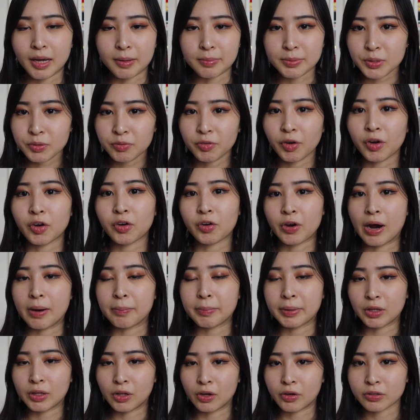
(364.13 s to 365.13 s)
I'm still figuring out
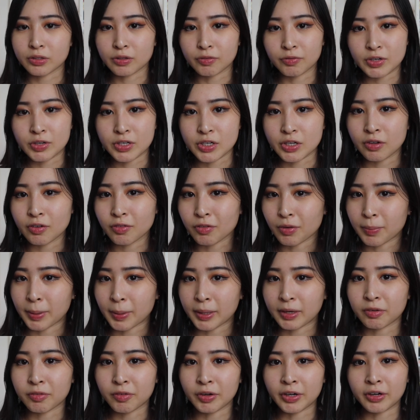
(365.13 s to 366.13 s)
my long-term vision for my
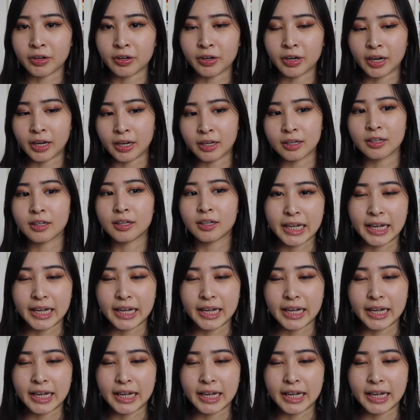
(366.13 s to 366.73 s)
career and,